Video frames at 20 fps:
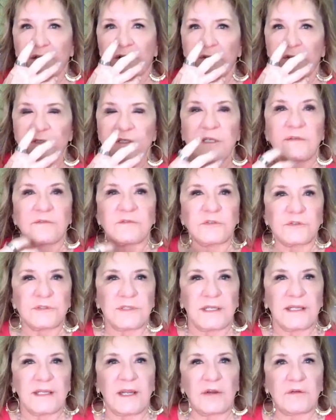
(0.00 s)
on ourselves or
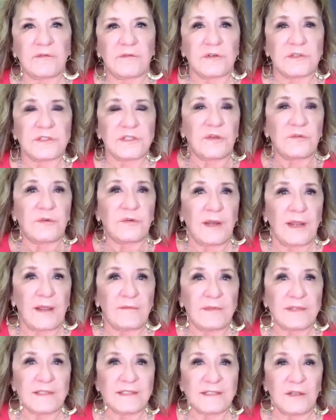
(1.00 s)
take care of ourselves or
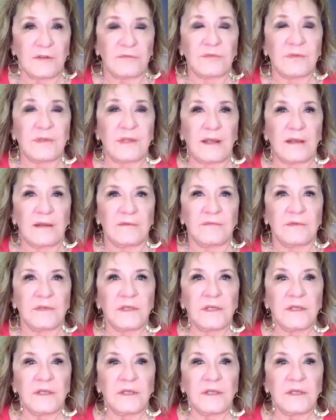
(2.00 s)
have the self-love.